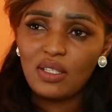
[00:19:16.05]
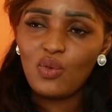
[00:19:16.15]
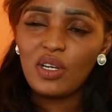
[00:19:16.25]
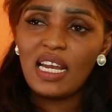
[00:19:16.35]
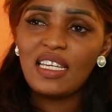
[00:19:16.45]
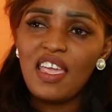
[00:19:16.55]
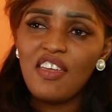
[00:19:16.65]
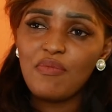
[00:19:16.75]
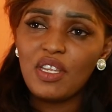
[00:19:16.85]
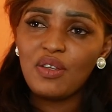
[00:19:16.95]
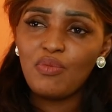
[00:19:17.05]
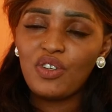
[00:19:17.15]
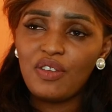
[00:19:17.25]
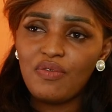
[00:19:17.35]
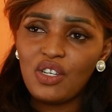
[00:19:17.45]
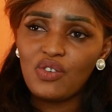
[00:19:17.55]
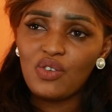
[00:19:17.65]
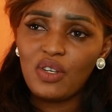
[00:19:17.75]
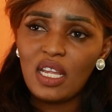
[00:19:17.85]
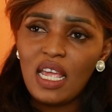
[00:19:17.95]
So that gave me the
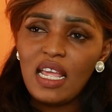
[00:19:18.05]
motivation